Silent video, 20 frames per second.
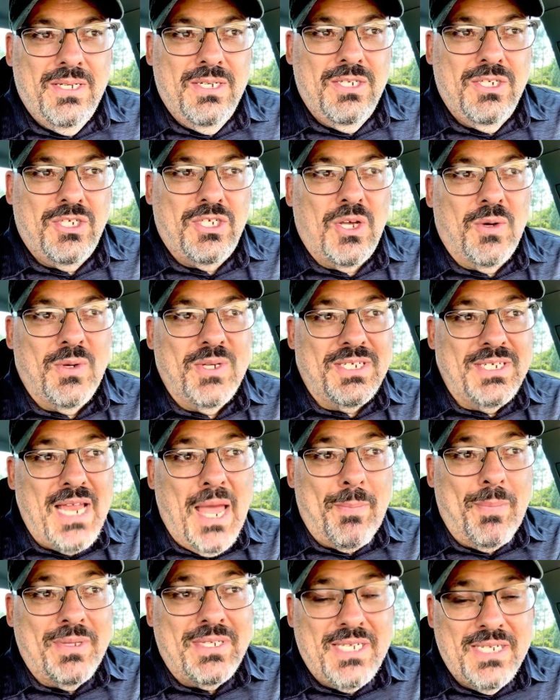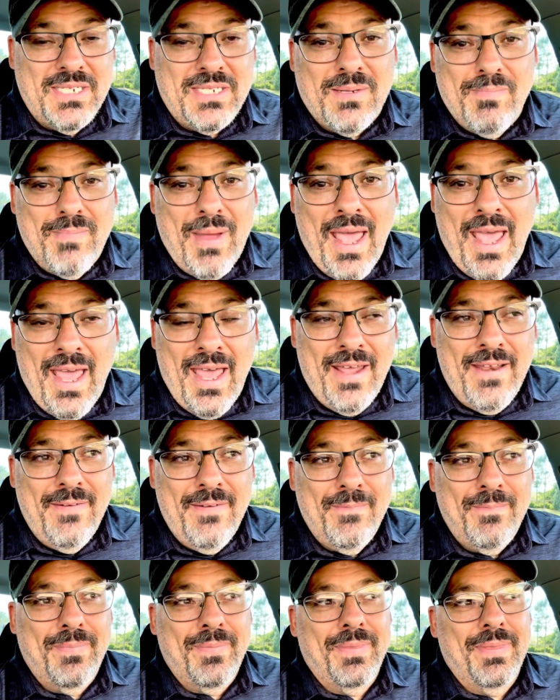So is nepotism bad?
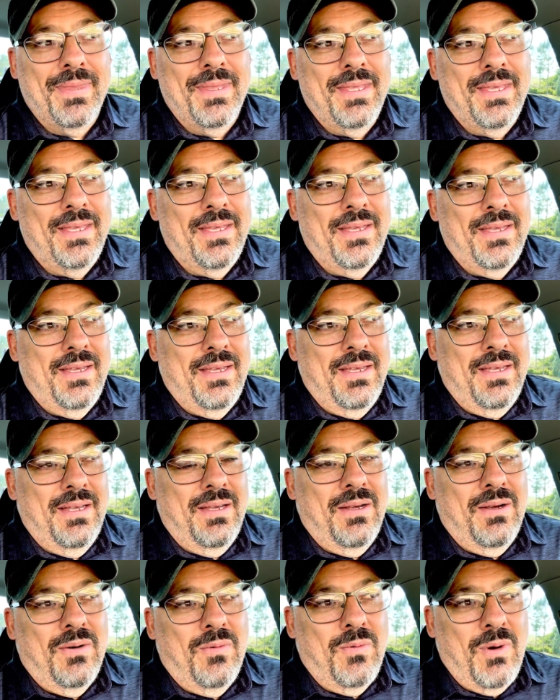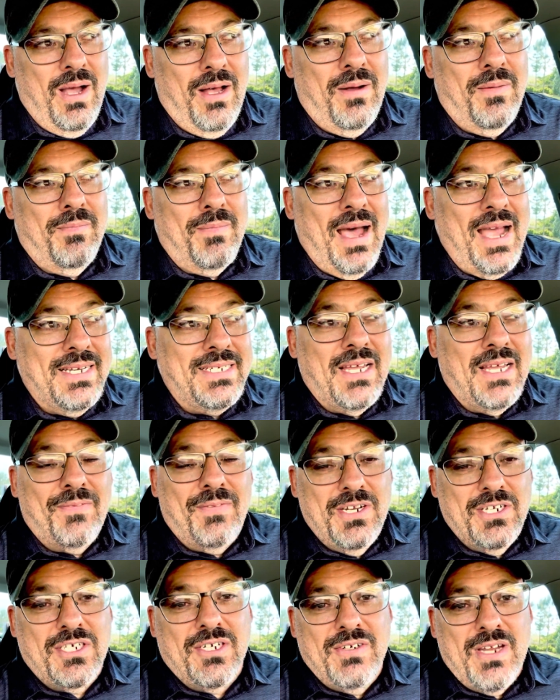Well, my
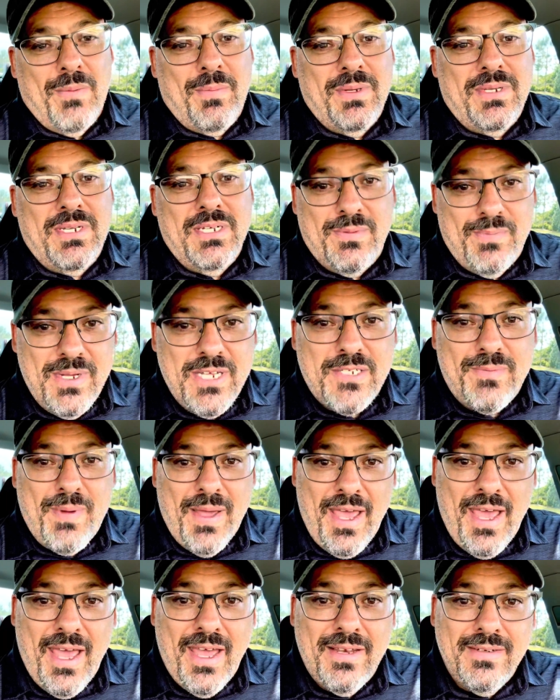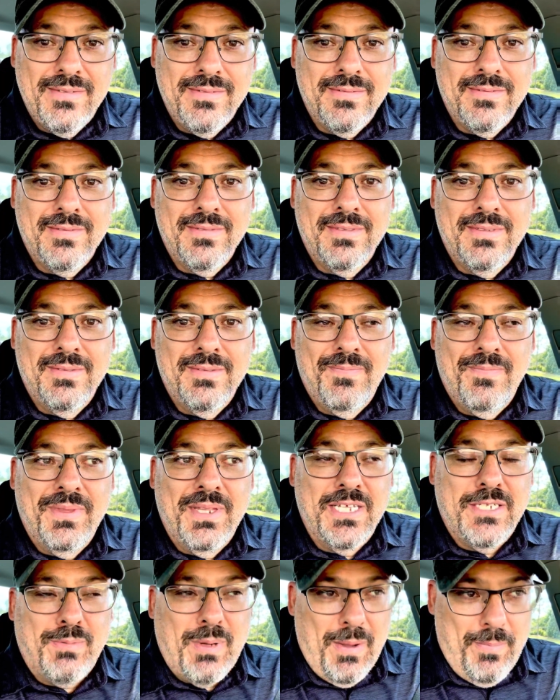definition of nepotism is bad.
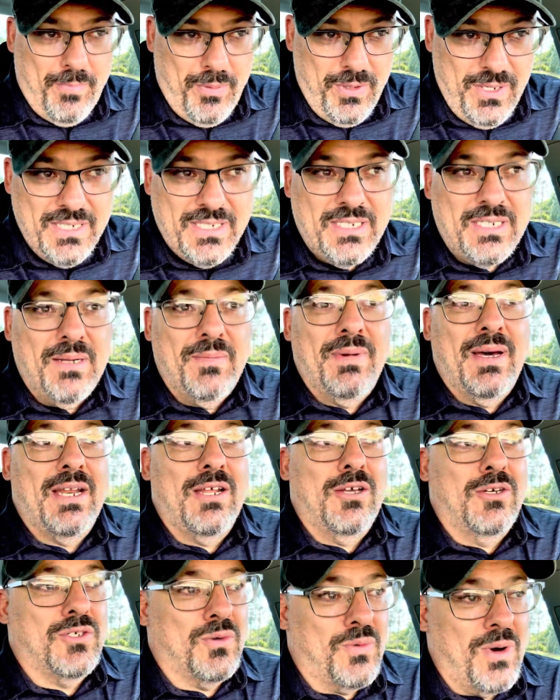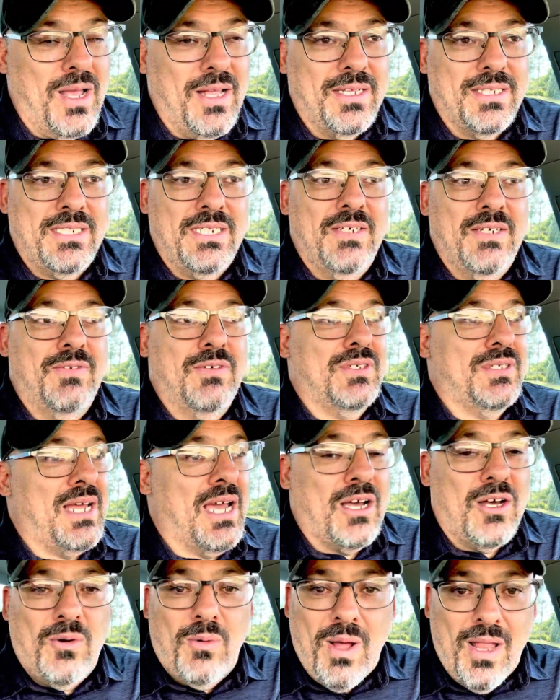It's by putting somebody who's a relative who's
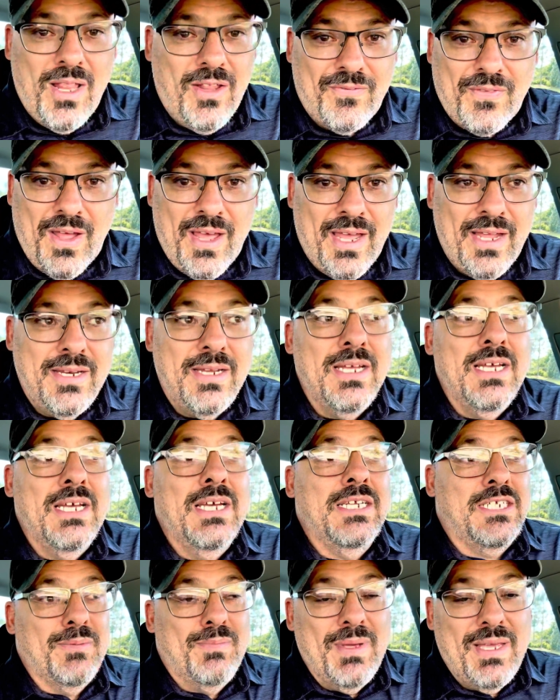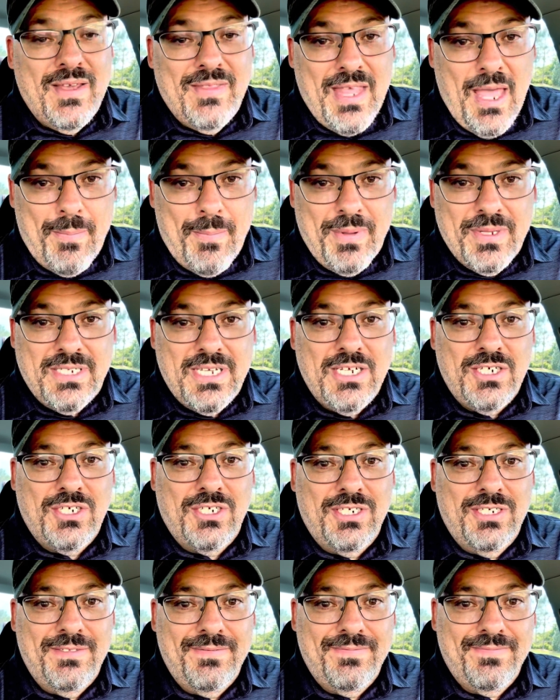not qualified to be in that
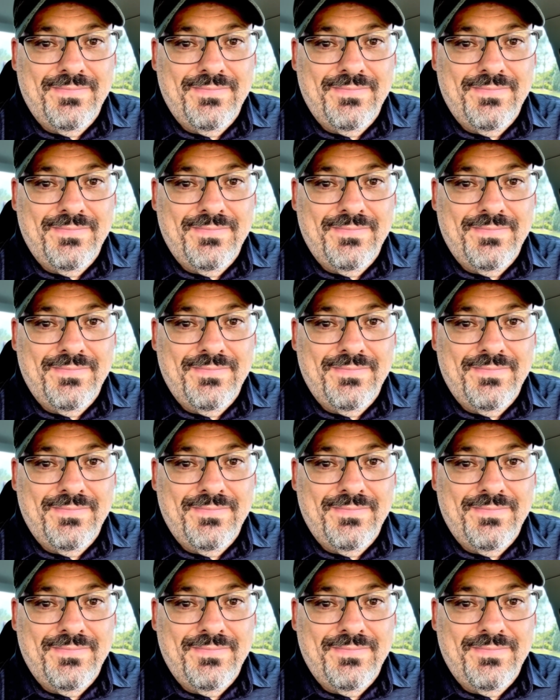position.